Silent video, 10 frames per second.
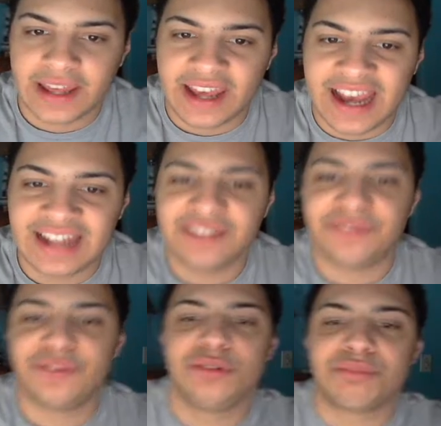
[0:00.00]
Any
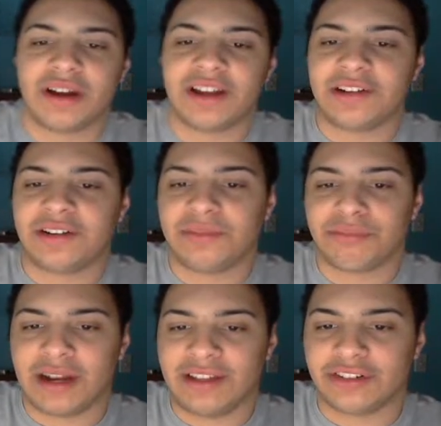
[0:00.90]
food
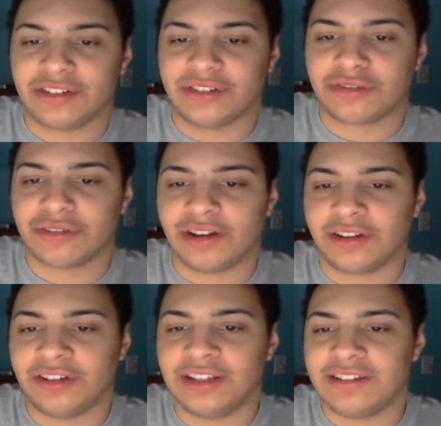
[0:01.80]
price
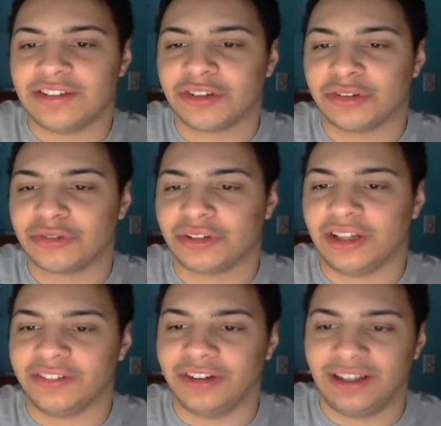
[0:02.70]
could lead to social
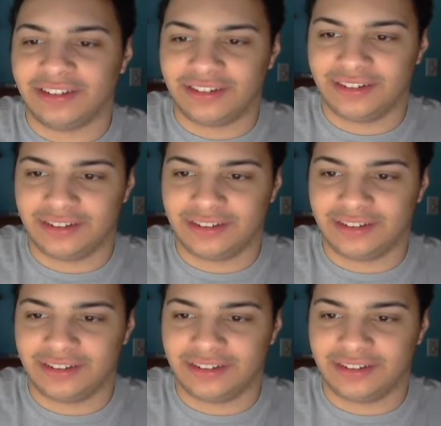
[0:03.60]
unrest.